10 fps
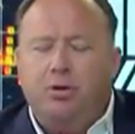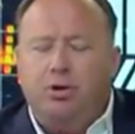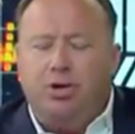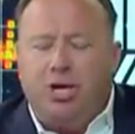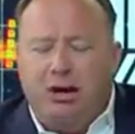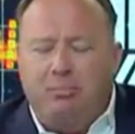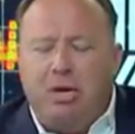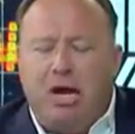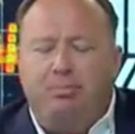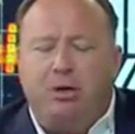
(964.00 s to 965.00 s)

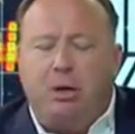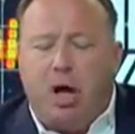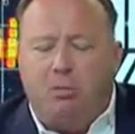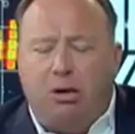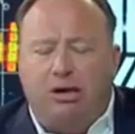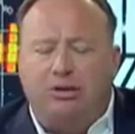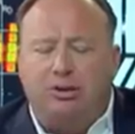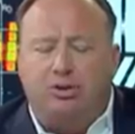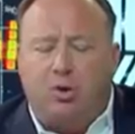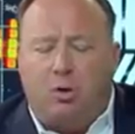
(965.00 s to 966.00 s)
sheep-dipped
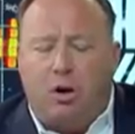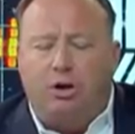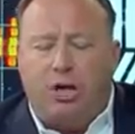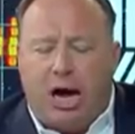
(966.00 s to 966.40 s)
globalist Soros